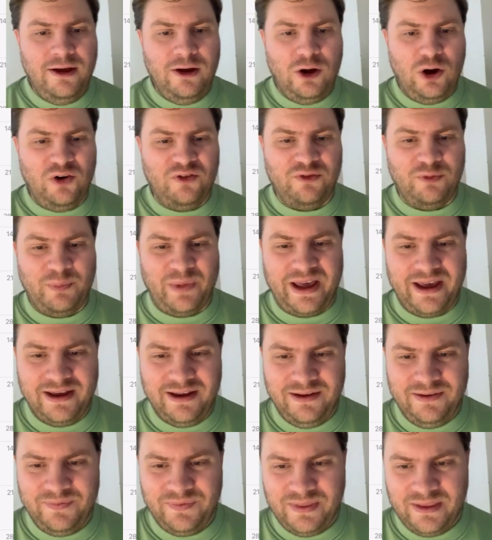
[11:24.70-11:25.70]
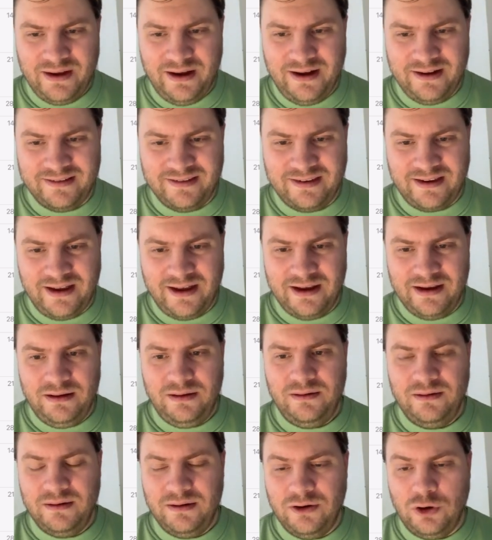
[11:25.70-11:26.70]
of May, I'd say,
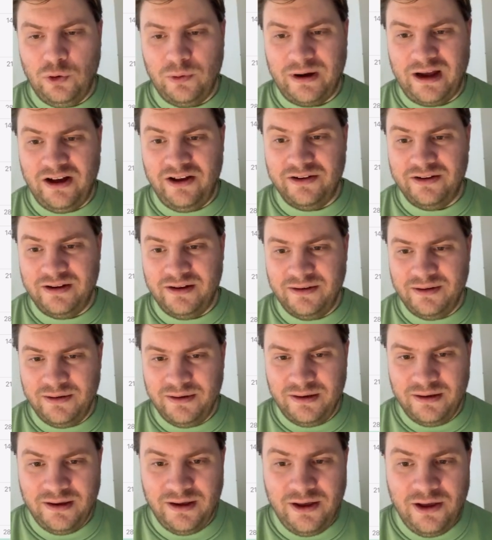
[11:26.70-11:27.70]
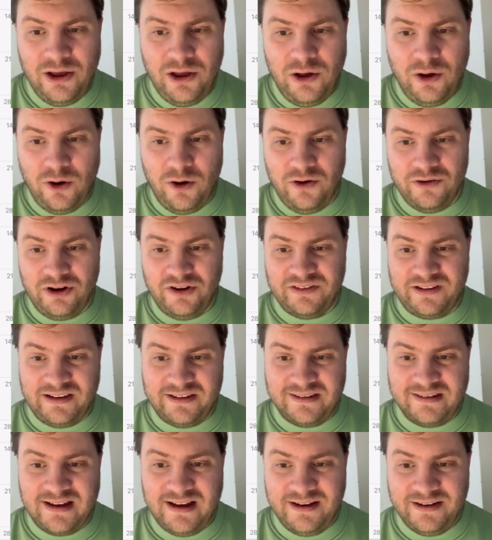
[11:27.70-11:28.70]
going on, on until
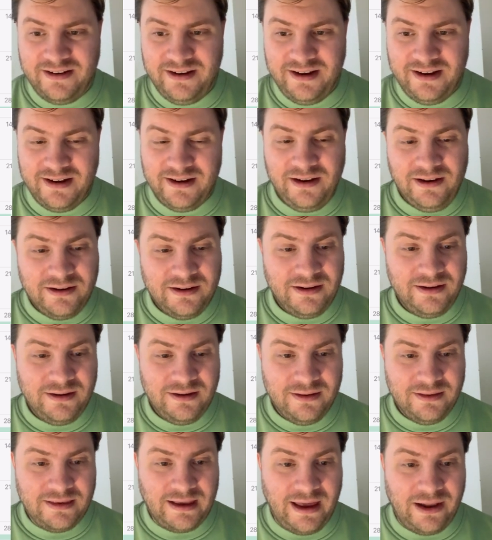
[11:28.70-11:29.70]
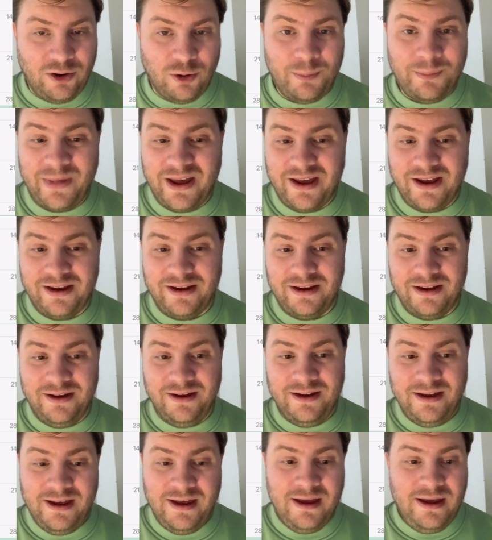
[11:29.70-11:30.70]
Sunday, then on May
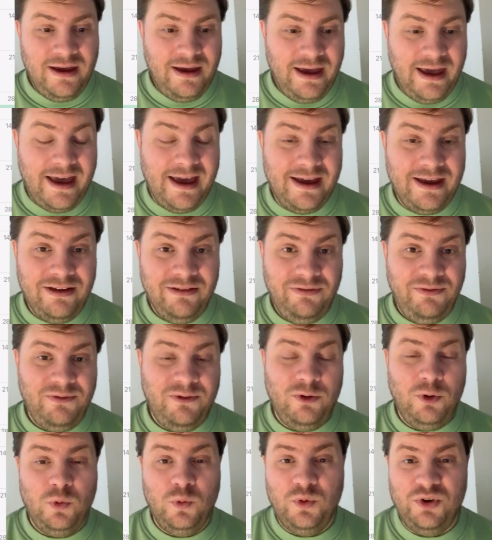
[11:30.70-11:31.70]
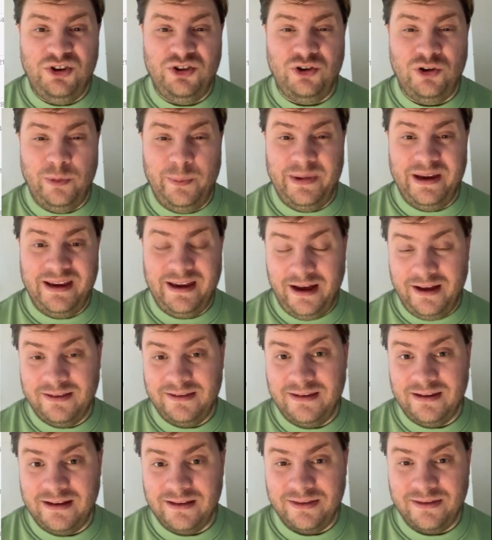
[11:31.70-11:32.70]
8th, we should be
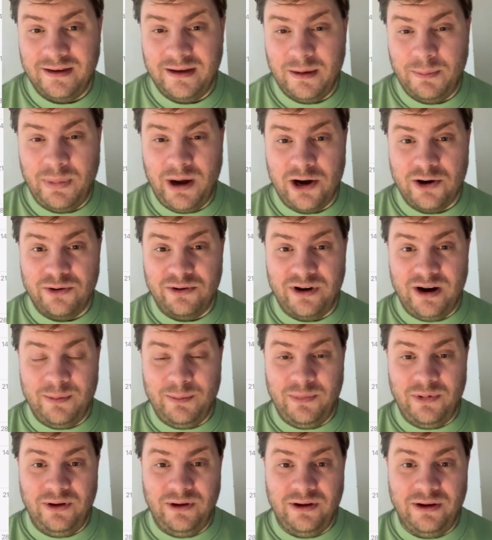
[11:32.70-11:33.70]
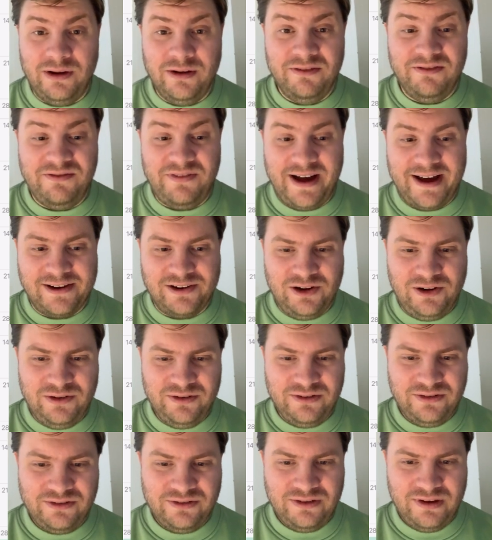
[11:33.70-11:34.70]
getting the Power Rumble
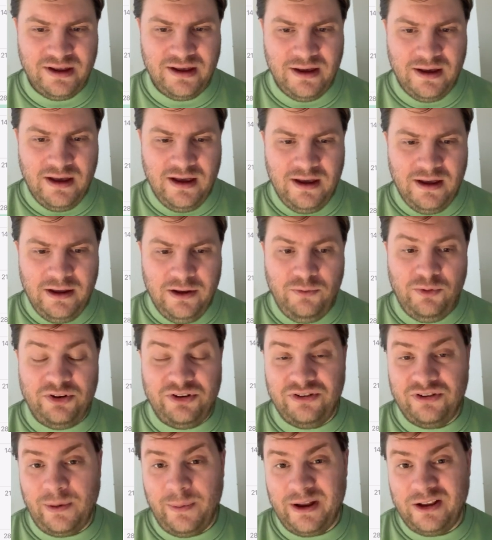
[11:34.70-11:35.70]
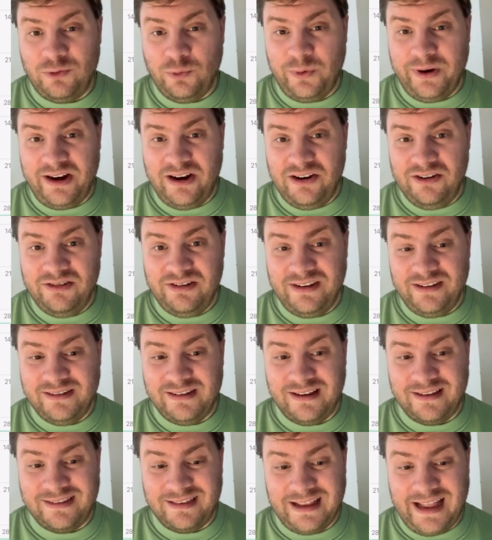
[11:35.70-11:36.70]
finals, which is a bit weird since
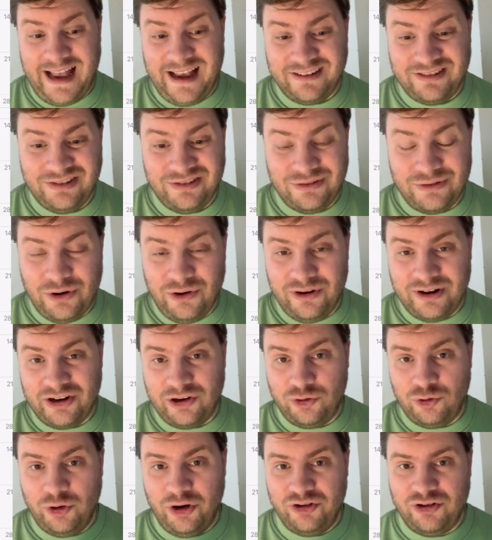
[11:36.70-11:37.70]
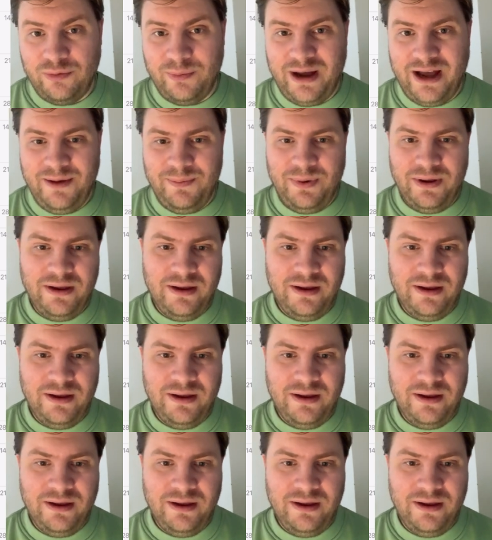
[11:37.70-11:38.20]
it lasts during the treasure map.